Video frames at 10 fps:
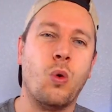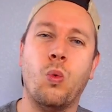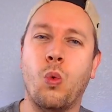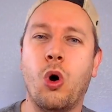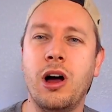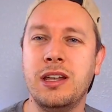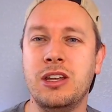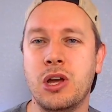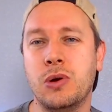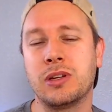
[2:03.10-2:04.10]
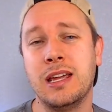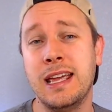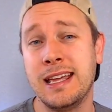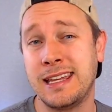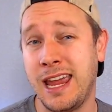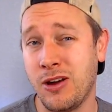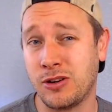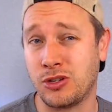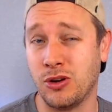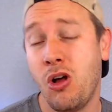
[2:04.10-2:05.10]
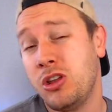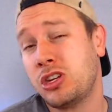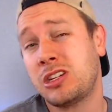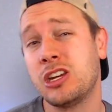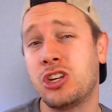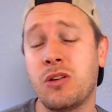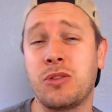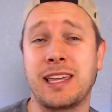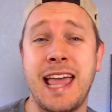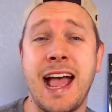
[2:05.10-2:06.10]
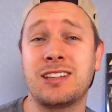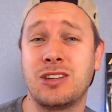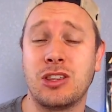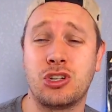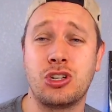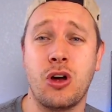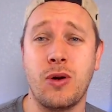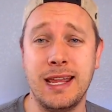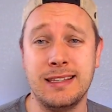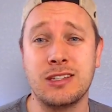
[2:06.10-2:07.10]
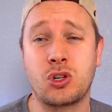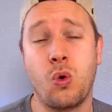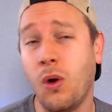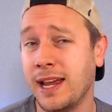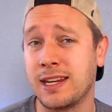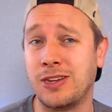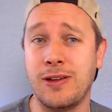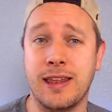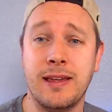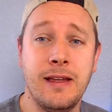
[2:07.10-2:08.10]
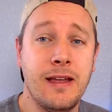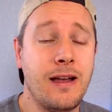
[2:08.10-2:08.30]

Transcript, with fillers: one-note character. Oh, and just in general, the cast of the show is, is quite good.